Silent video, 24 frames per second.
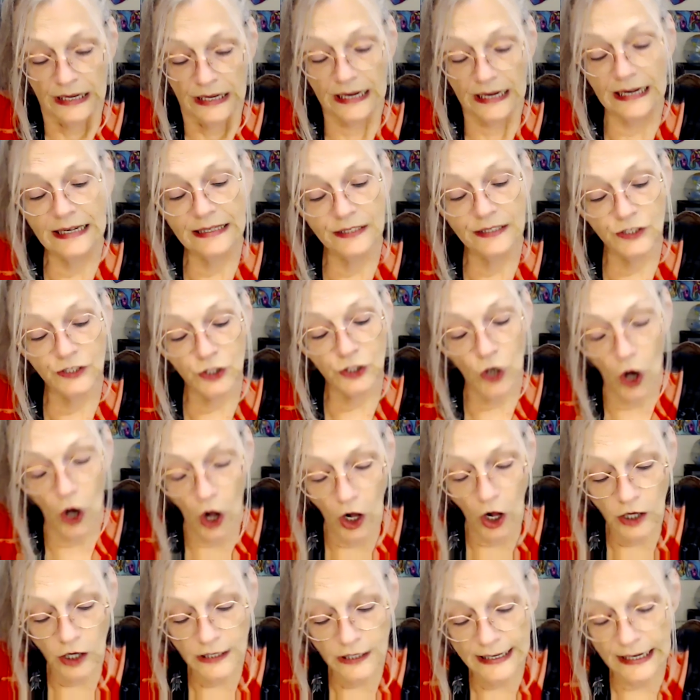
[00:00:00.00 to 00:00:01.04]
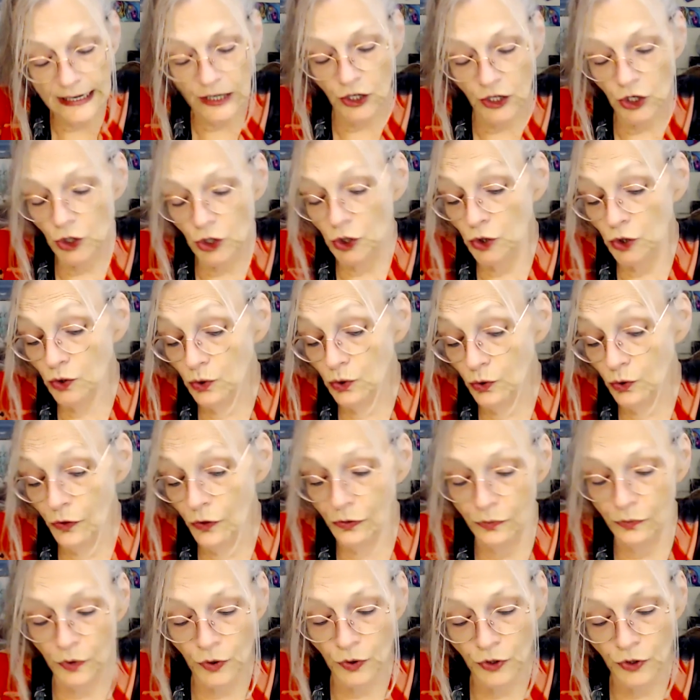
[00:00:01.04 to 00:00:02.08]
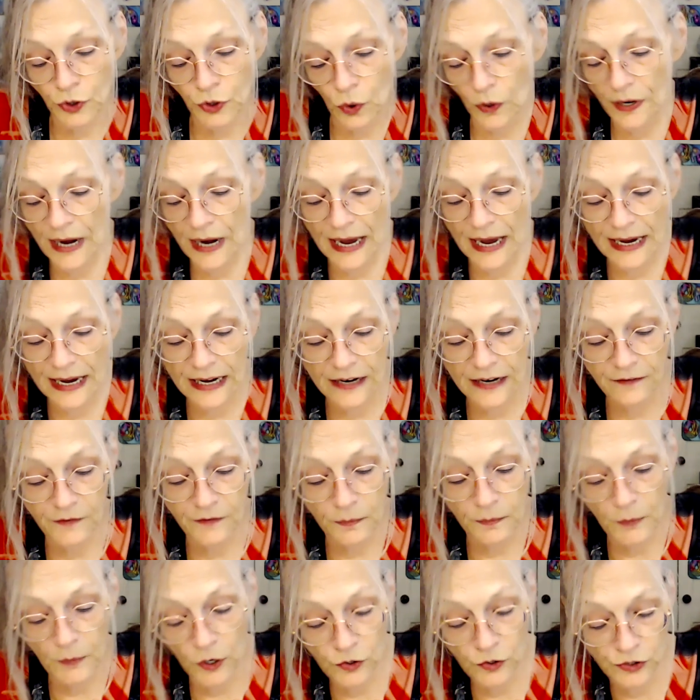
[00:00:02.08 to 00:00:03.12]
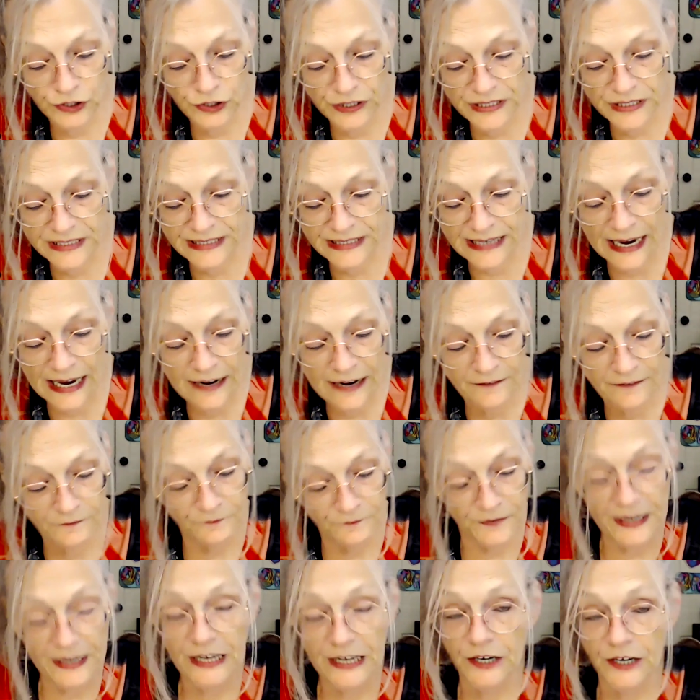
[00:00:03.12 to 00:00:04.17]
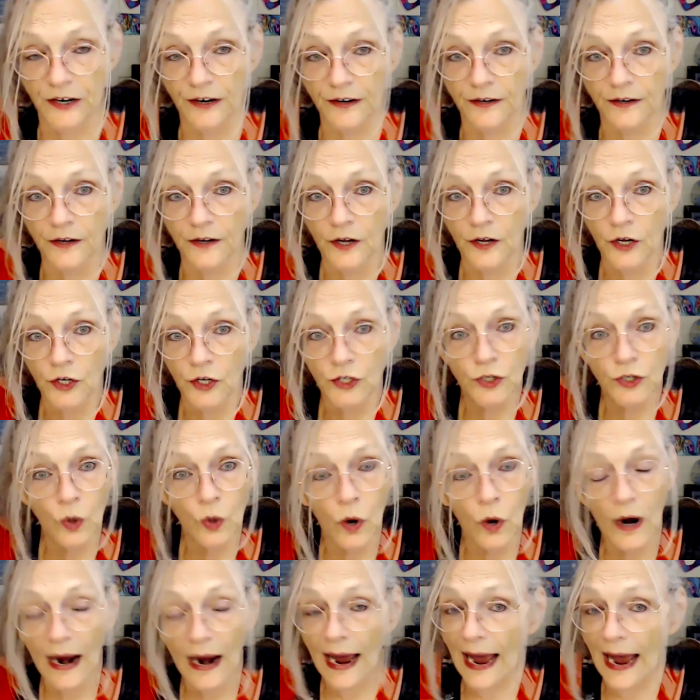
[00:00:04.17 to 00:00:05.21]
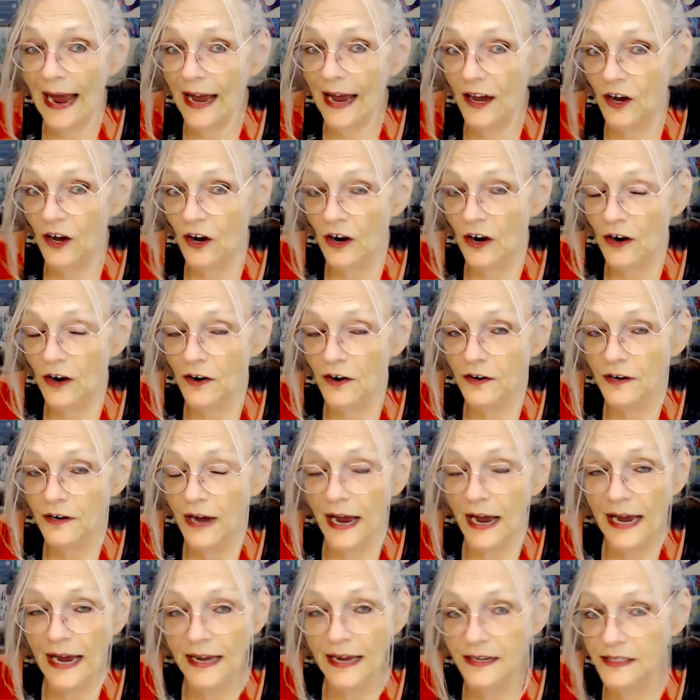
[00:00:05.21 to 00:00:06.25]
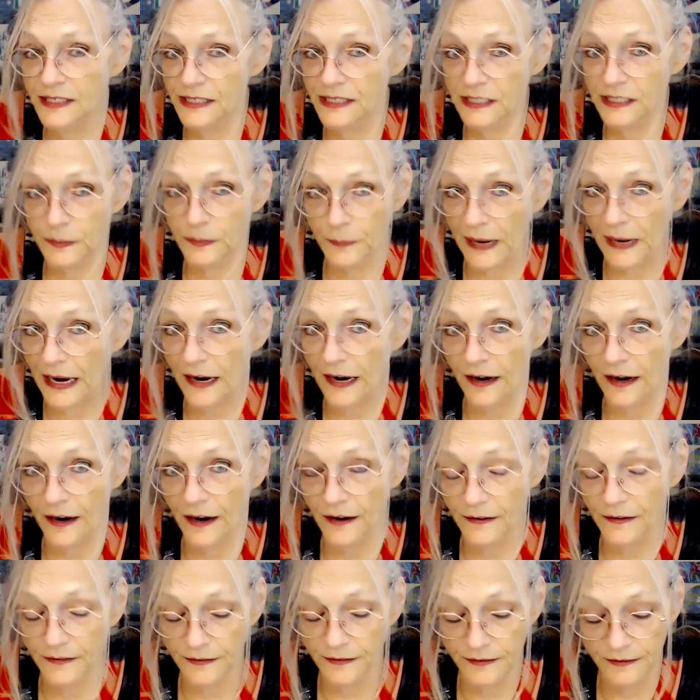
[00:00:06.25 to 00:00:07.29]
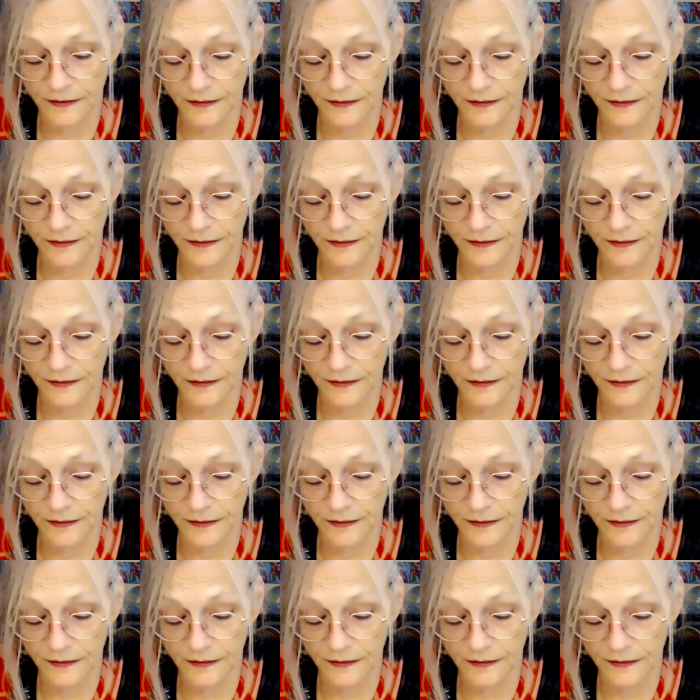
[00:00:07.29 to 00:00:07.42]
It is calling you through your negative emotions and fear, your anger and despair.